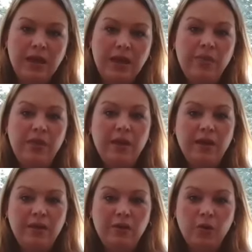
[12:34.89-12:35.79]
and
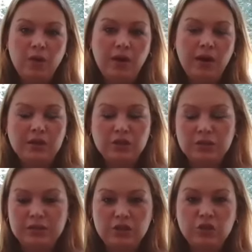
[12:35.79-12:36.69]
then your
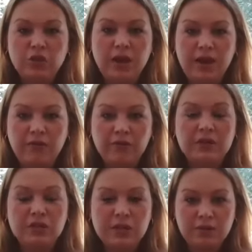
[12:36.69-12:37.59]
agency should have
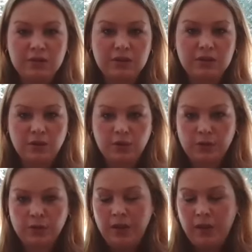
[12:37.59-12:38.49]
reached out to
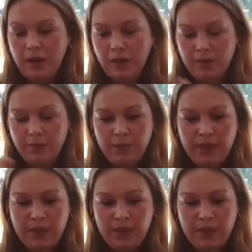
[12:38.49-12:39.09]
you um,